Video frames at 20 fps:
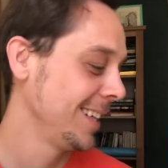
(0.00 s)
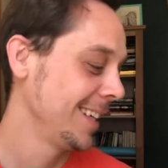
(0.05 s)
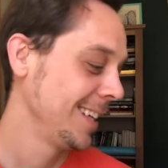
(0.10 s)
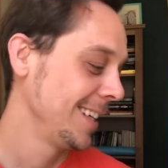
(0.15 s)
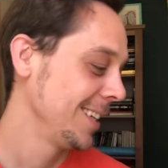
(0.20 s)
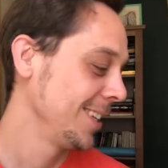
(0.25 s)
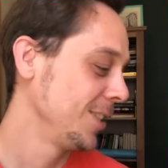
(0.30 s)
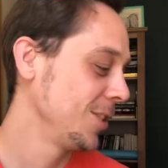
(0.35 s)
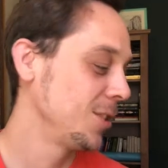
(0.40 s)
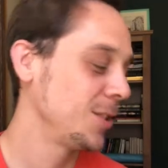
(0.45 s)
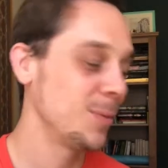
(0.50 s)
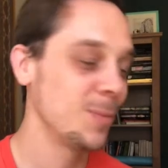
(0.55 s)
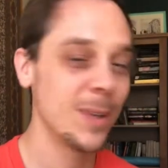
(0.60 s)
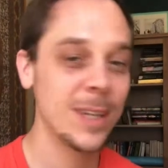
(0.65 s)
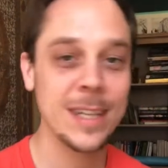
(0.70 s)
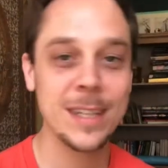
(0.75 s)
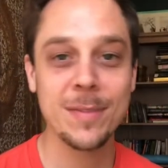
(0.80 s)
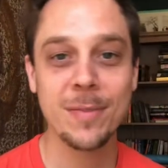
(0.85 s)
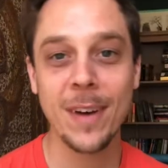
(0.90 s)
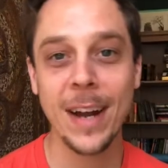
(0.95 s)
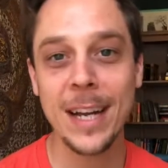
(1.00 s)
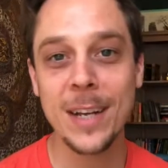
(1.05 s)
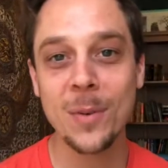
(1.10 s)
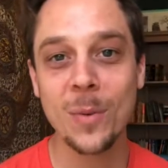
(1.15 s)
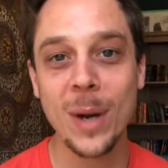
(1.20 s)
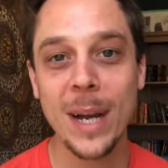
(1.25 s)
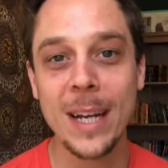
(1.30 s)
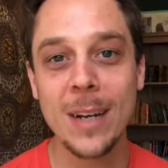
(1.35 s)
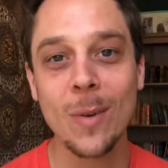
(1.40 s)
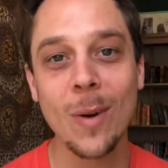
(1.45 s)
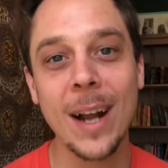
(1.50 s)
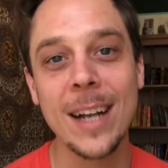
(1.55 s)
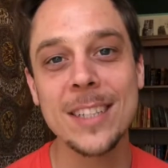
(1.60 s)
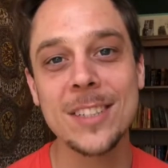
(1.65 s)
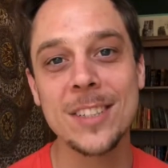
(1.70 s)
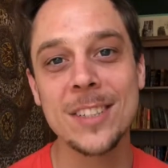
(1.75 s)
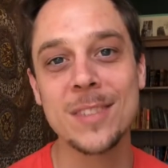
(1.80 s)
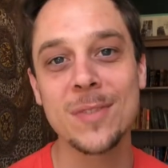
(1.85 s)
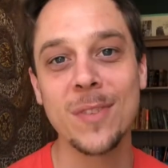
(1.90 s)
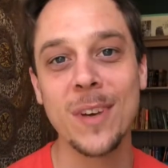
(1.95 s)
you should really find a way to watch
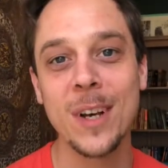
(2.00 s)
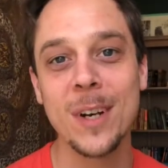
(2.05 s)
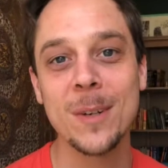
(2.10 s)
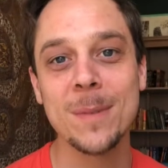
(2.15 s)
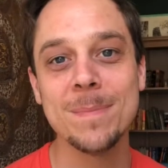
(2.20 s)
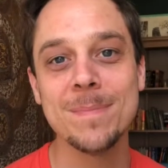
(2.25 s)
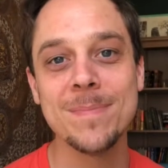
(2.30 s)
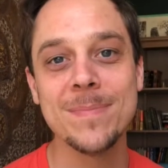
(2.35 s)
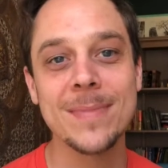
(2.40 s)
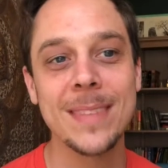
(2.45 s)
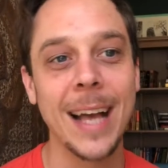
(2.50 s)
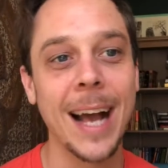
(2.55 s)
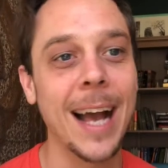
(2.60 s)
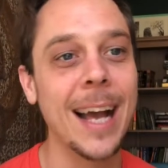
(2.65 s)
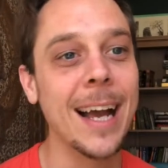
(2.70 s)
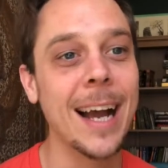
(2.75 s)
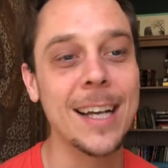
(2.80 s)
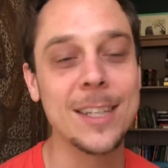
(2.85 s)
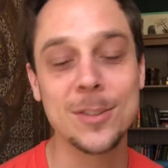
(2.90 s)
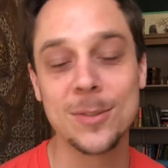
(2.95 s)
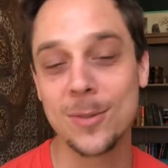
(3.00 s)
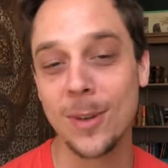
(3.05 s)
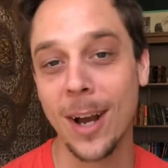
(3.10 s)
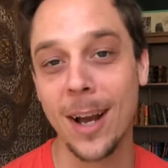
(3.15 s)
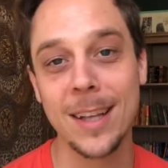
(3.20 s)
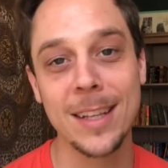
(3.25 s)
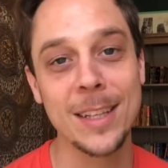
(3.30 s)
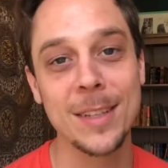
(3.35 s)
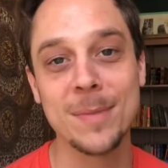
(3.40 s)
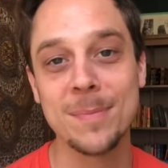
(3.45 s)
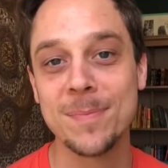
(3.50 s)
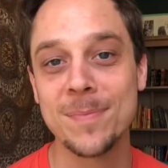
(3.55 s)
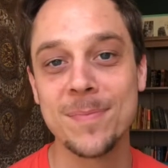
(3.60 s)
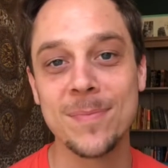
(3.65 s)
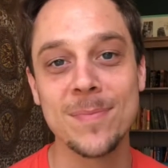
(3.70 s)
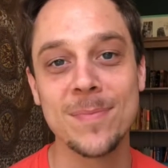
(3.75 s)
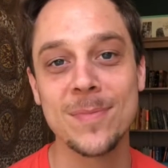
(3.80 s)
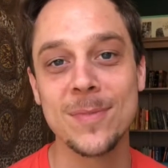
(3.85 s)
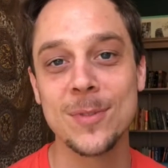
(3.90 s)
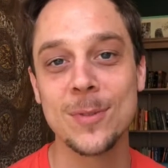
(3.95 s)
this film. I strongly
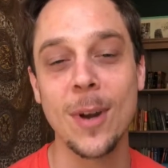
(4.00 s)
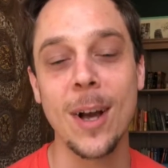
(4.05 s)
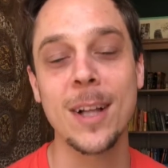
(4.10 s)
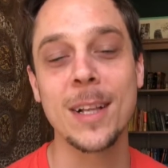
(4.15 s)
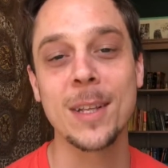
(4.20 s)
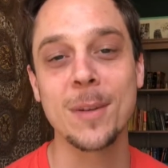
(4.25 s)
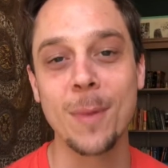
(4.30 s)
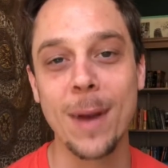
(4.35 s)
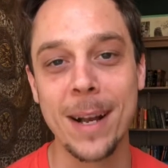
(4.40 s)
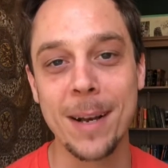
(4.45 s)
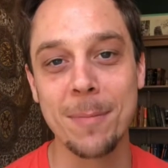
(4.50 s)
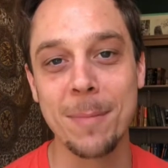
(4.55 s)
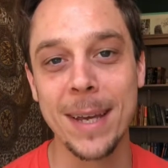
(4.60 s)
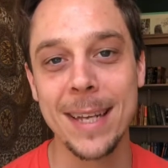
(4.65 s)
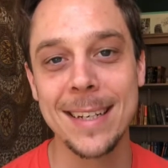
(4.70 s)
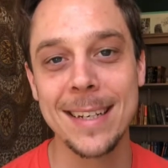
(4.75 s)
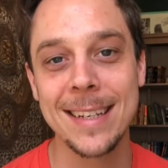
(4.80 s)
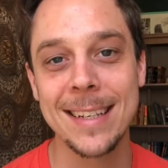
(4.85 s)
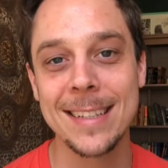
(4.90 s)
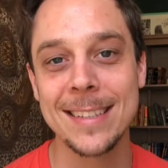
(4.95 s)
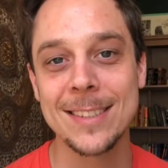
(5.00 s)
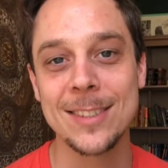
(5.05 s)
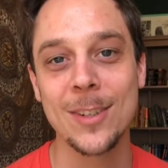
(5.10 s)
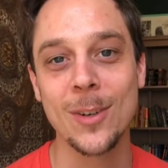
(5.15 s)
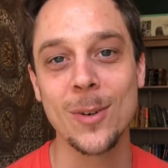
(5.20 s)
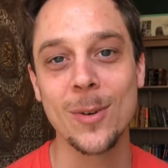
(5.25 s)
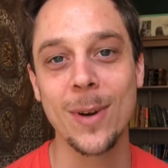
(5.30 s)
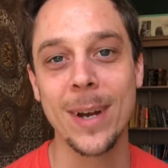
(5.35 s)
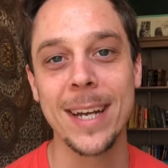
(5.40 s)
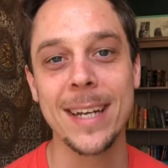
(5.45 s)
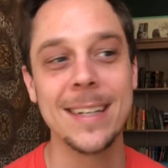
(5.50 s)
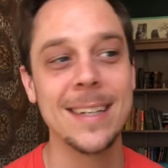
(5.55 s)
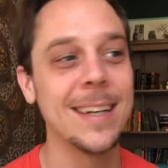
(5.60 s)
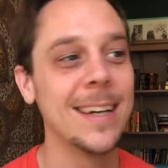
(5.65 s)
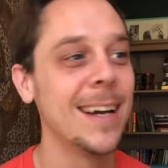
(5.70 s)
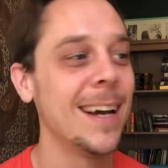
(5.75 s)
recommend it. It's so great.